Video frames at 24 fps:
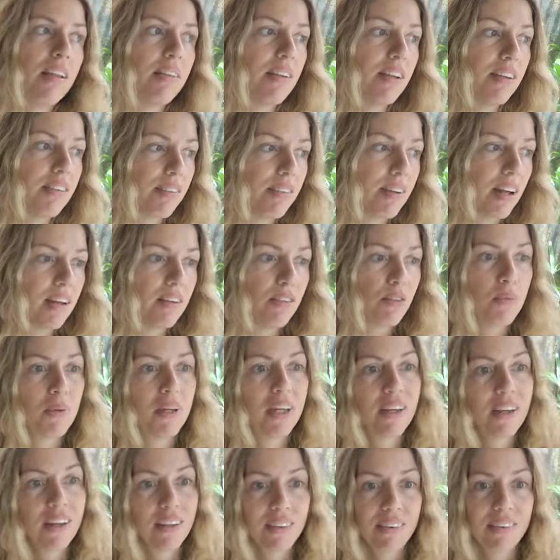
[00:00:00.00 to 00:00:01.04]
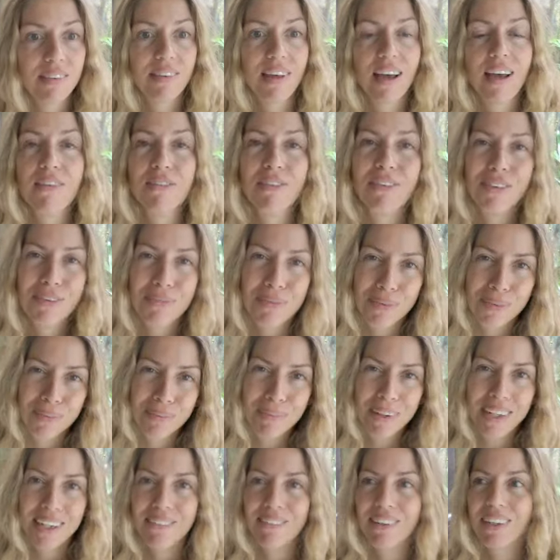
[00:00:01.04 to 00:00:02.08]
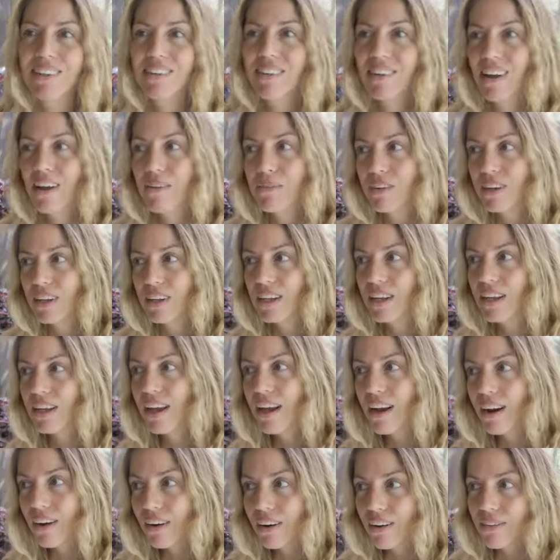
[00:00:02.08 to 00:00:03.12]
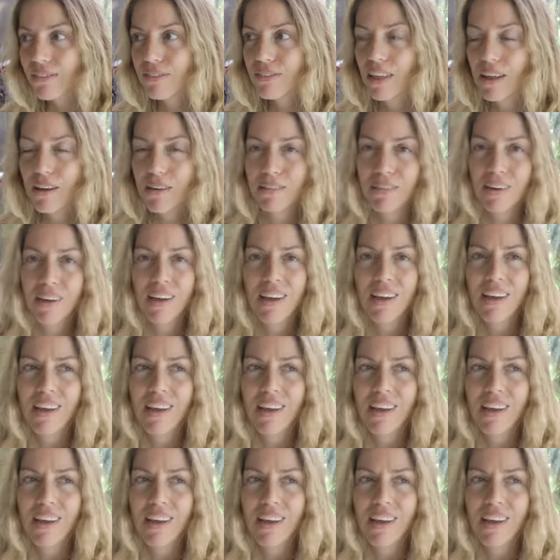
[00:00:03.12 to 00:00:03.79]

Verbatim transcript: These days, because I have a newborn baby I'm taking care of, that